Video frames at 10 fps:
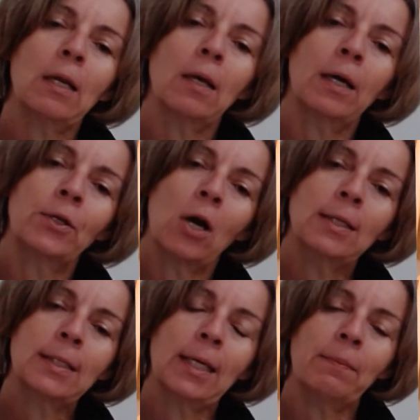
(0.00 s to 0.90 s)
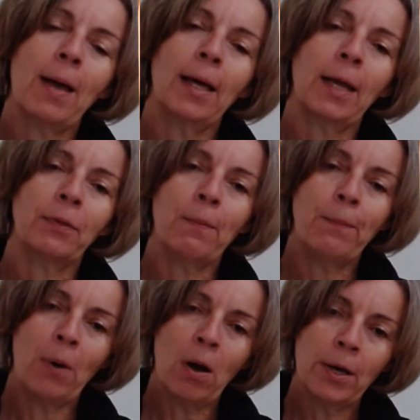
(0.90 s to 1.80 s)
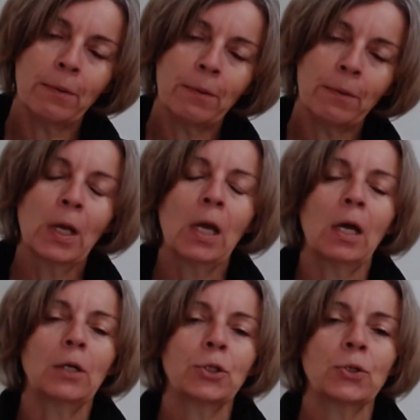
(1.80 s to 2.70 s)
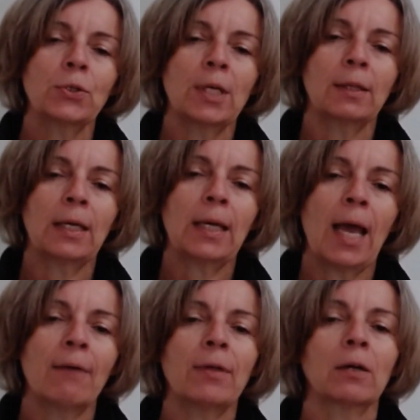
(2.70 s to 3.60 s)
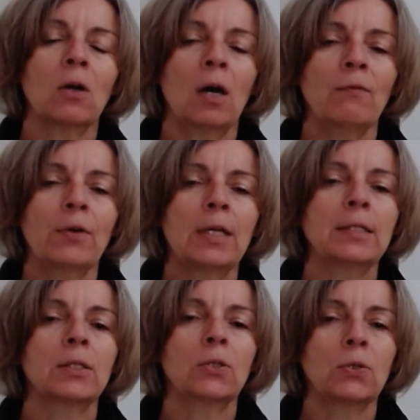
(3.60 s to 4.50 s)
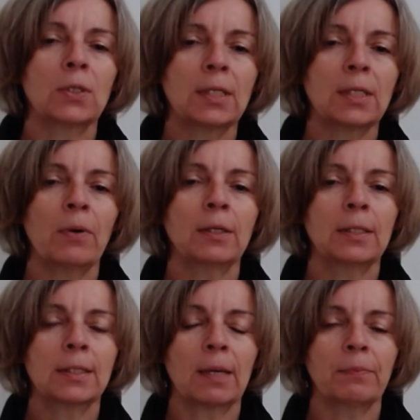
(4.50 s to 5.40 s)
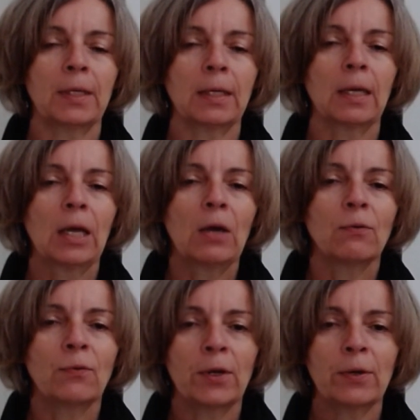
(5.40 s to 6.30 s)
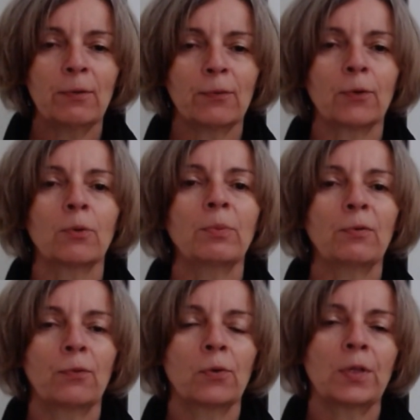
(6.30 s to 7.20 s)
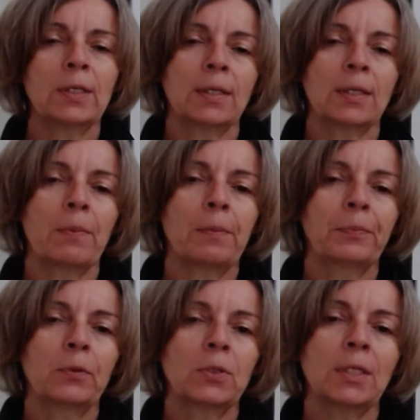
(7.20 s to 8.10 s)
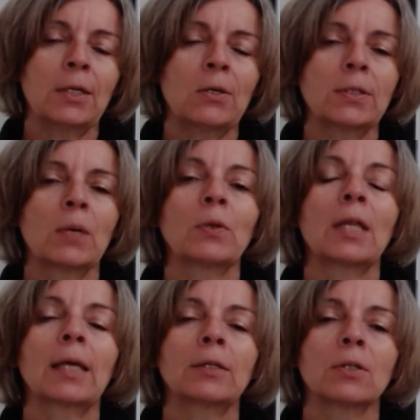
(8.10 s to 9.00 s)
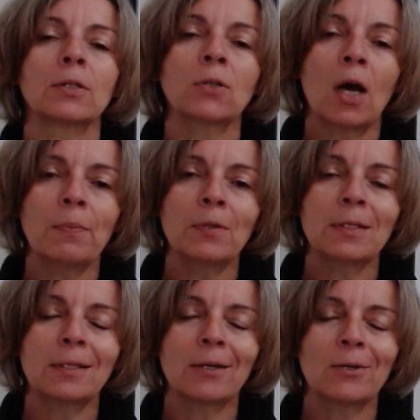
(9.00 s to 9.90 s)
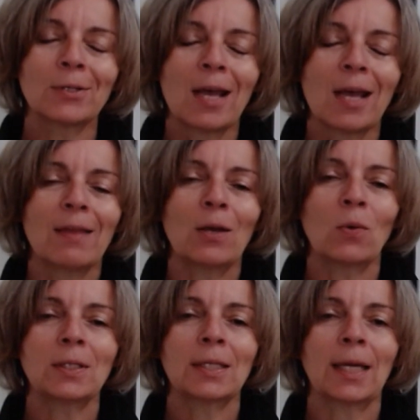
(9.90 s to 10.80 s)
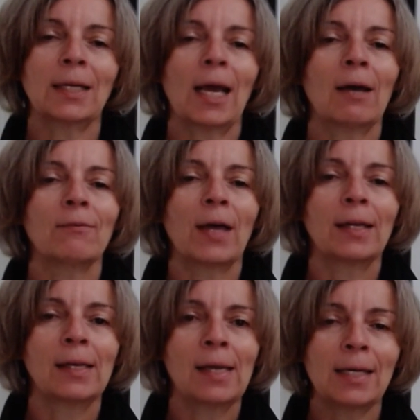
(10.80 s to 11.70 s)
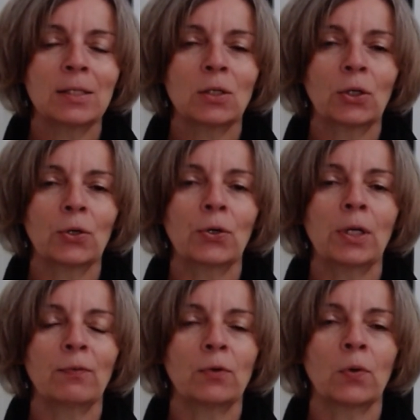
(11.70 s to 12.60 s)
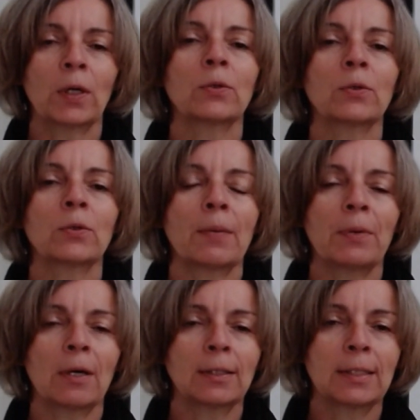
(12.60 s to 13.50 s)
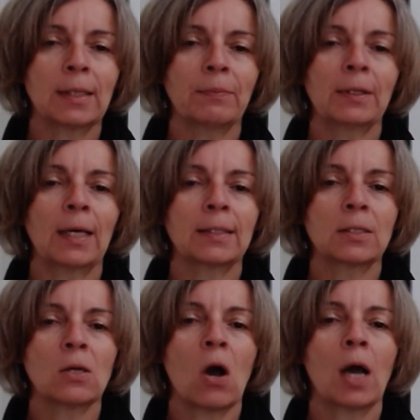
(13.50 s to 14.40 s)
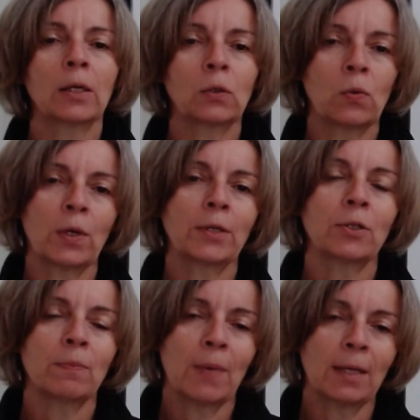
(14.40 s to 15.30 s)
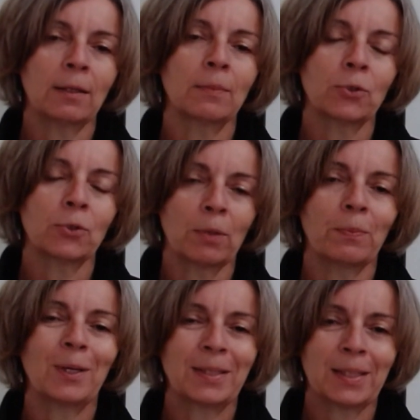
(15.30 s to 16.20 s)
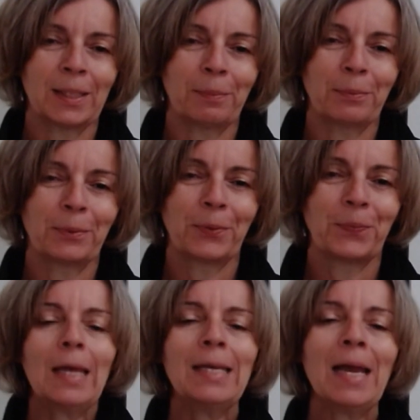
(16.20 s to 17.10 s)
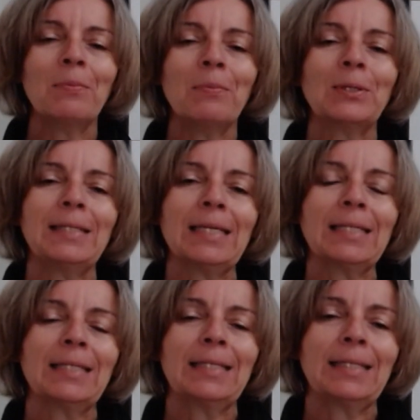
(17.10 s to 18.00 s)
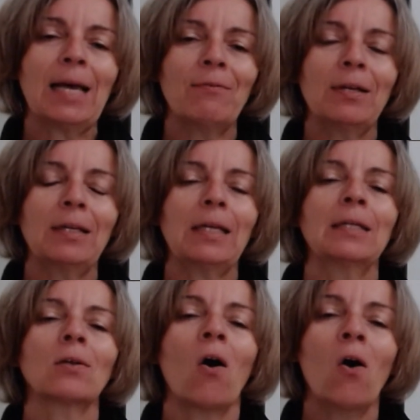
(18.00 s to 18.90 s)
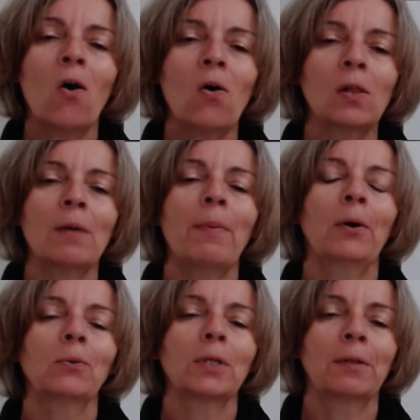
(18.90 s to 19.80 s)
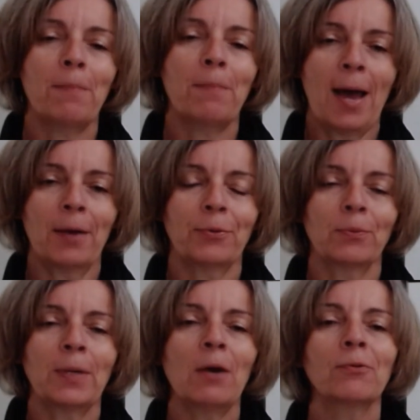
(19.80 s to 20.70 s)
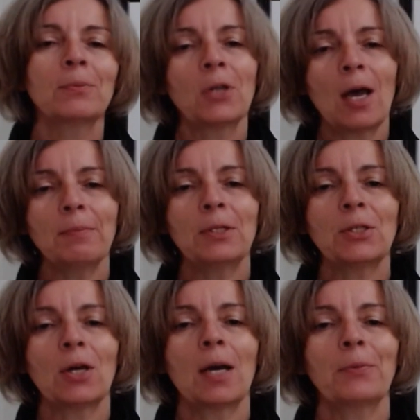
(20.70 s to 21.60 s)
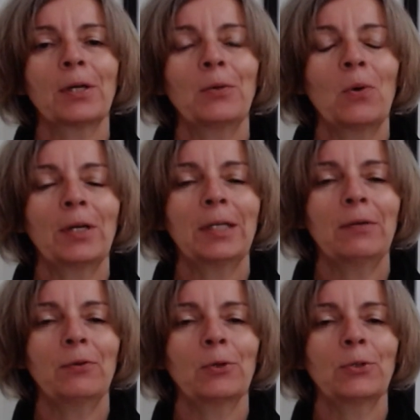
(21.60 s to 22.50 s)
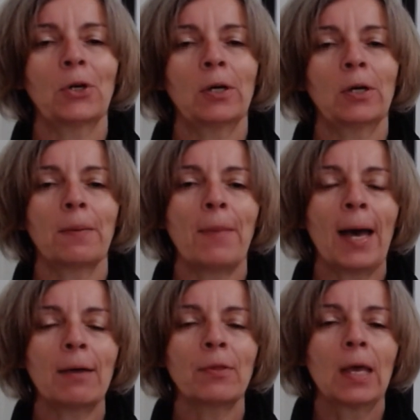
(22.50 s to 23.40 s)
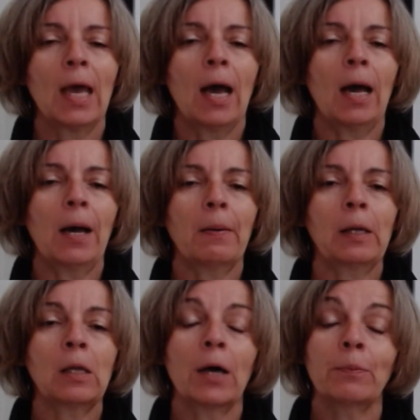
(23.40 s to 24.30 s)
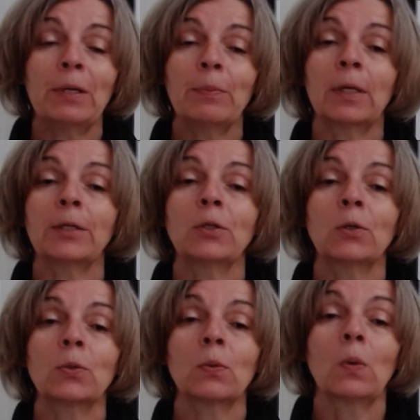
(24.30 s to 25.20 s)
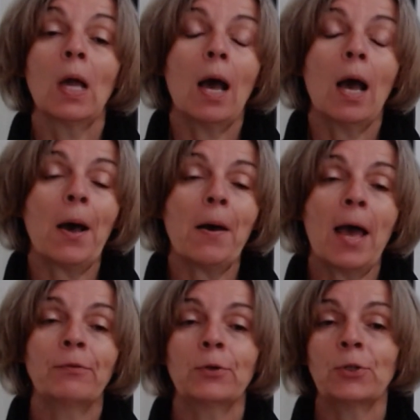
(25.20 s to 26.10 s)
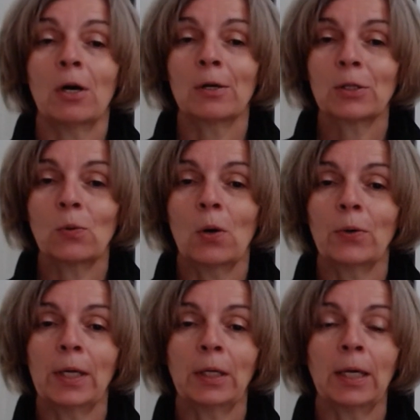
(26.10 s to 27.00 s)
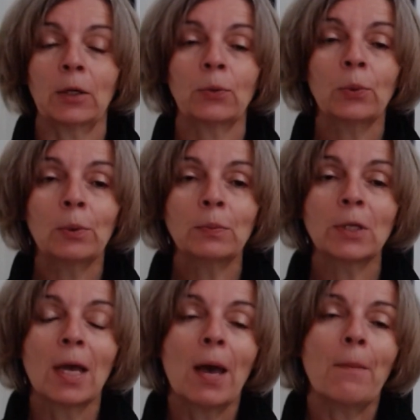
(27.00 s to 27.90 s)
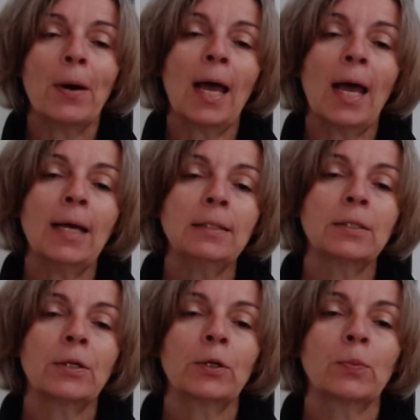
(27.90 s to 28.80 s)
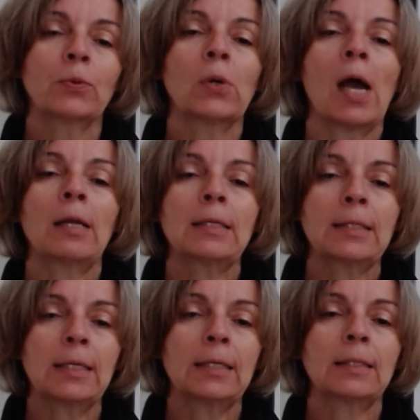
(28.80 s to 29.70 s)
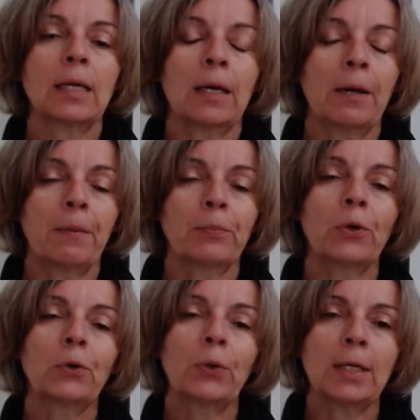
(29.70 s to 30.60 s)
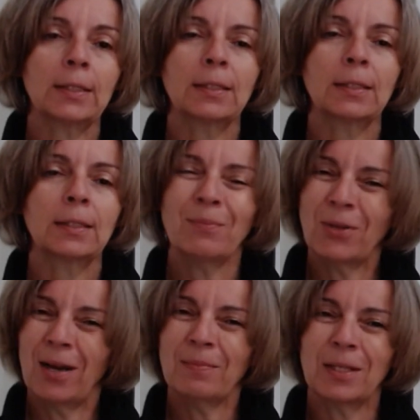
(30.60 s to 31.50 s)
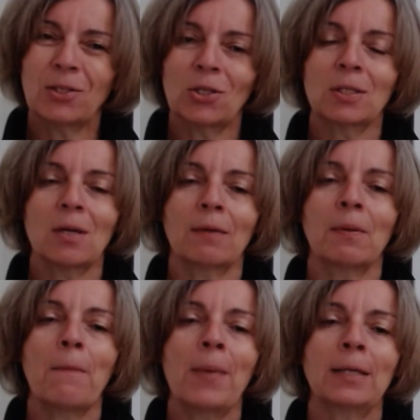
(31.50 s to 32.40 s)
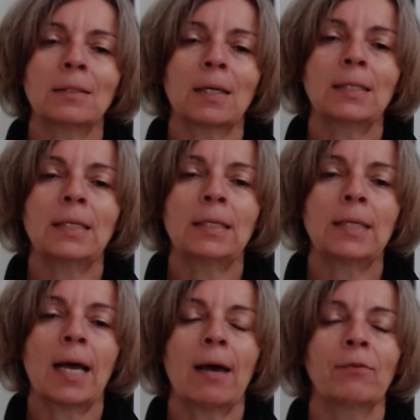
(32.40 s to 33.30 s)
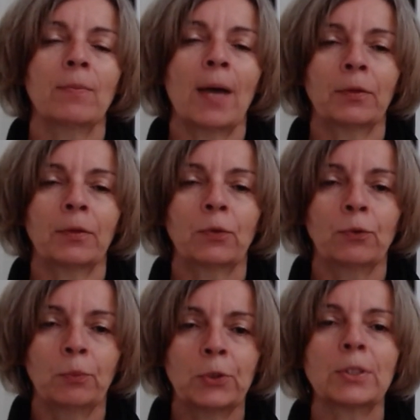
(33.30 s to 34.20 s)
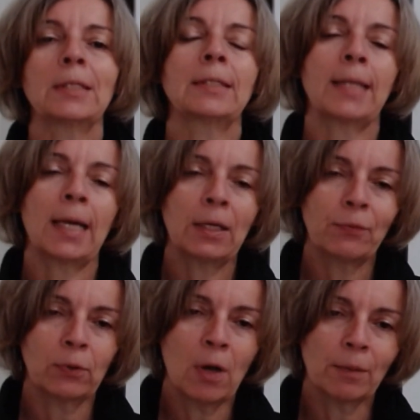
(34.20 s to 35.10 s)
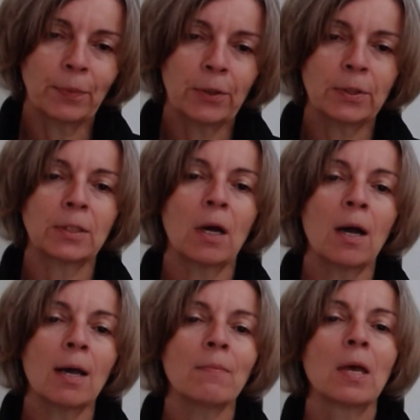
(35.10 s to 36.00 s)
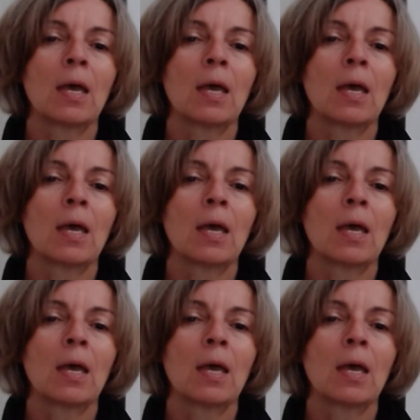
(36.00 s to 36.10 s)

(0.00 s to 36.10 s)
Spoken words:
a non-skid mat at the bottom assures that they have that confidence to step onto something very firm before they step up those stairs, and when they get to the top of the stairs, they once again have that nice security of knowing they're stepping onto something that's not going to make them trip and slip. Number 6 and 7 is all about the bathroom. Now, from time to time, you're going to want to give your dog a bath. A lot of people I know have their dogs go out and get groomed, but as their paralysis progresses, sometimes it's just not the best idea to have them at the groomers and standing for long periods of time